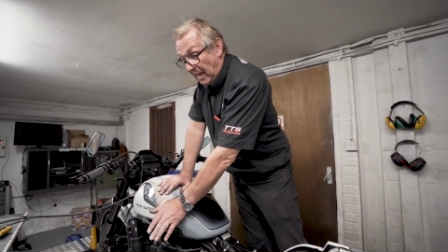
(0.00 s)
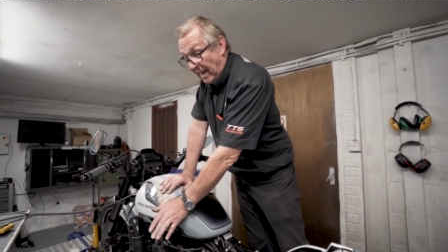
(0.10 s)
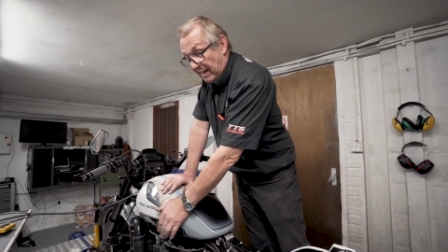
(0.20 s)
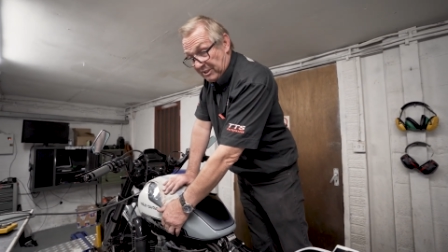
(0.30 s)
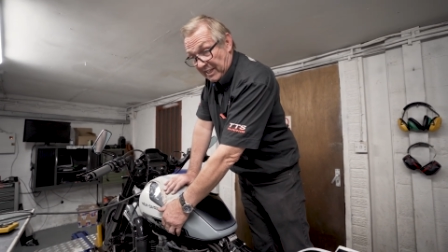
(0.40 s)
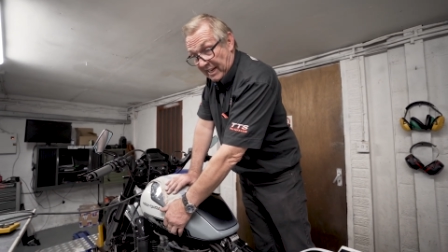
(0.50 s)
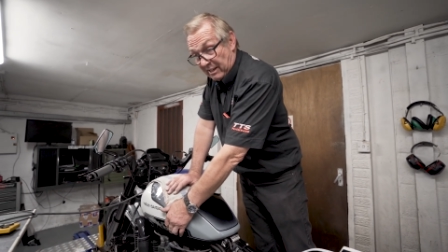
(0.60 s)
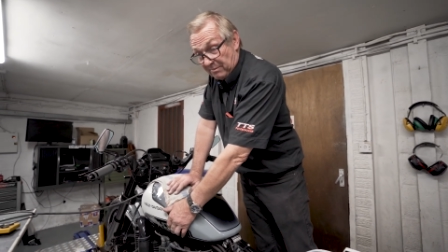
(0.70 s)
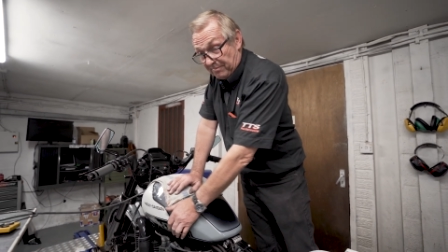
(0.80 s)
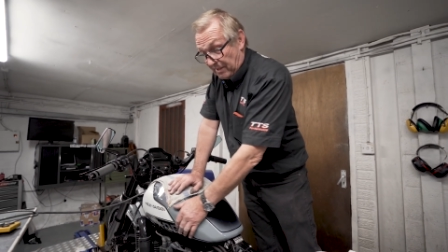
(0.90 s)
housing
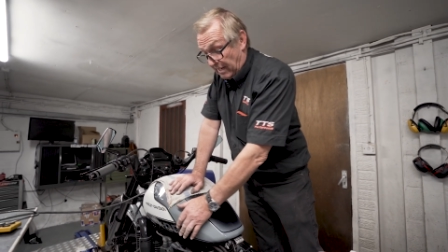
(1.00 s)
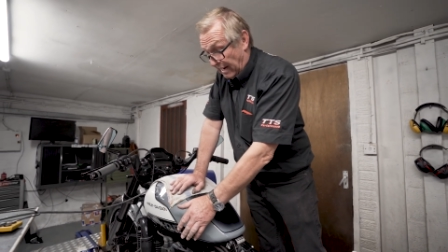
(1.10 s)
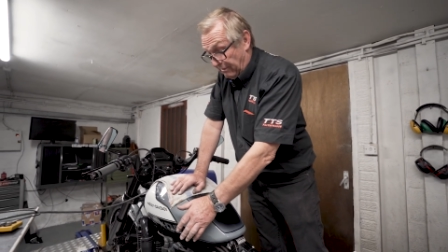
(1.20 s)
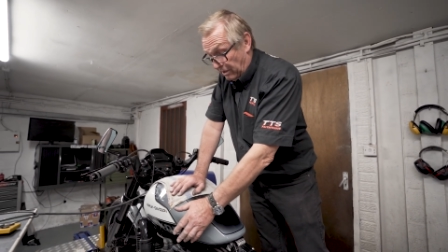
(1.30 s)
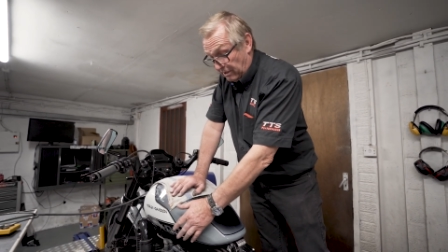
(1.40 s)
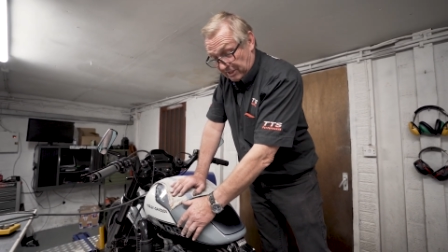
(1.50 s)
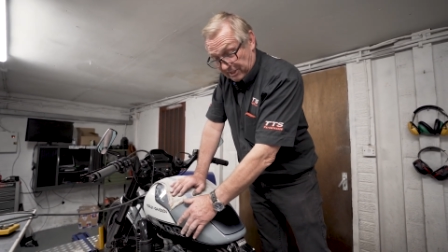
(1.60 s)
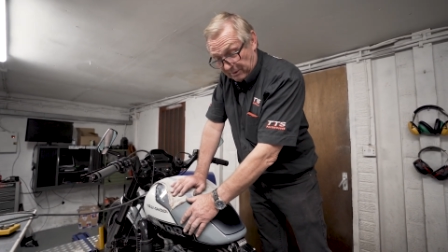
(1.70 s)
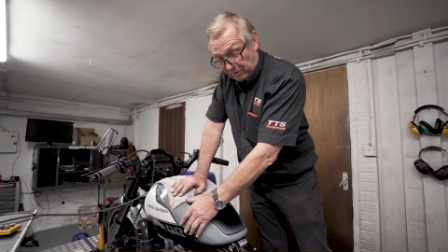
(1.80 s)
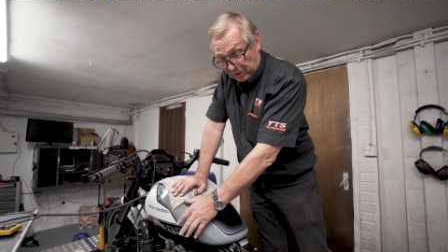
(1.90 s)
out, have a look,
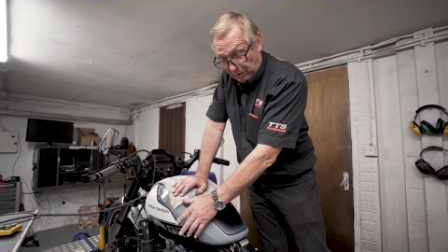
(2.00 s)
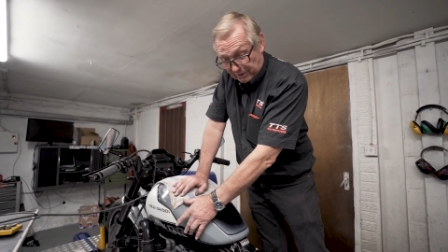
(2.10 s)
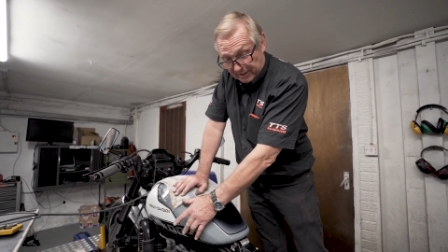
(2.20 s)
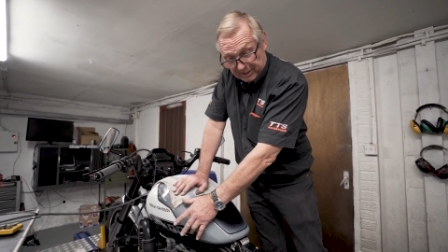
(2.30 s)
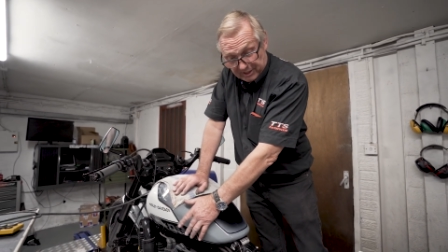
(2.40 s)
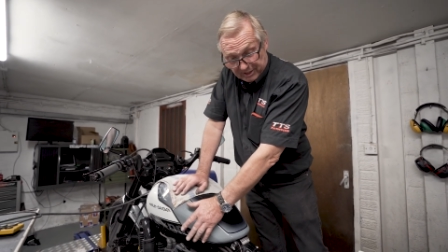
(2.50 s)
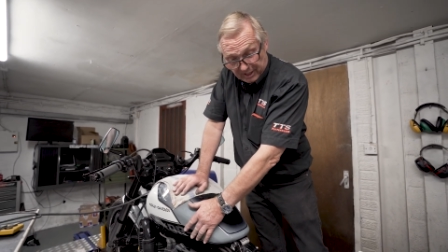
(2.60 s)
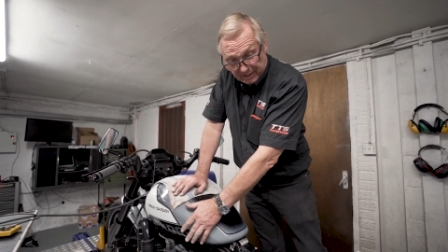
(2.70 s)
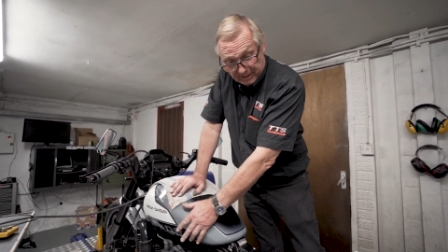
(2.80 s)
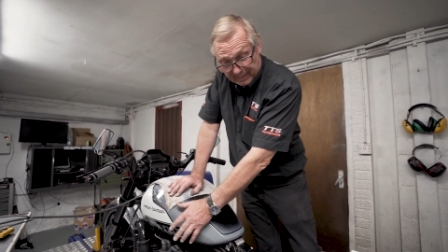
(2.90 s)
see what's causing us
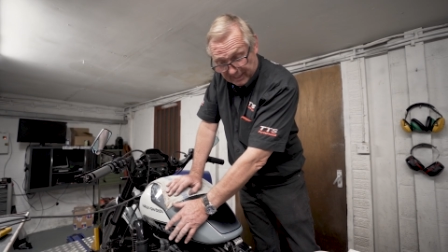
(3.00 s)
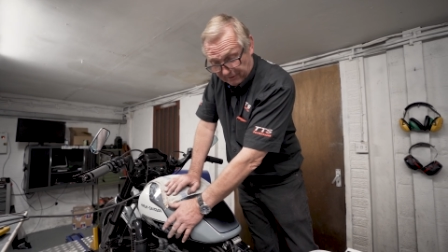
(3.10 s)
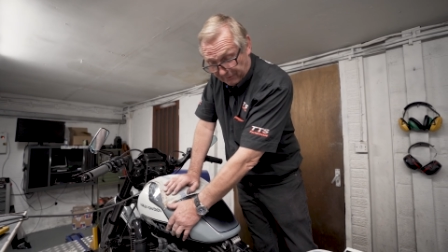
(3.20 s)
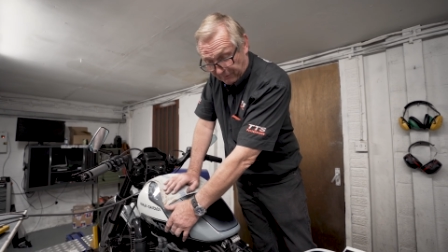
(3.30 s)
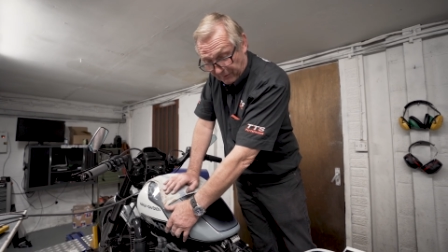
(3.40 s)
lack of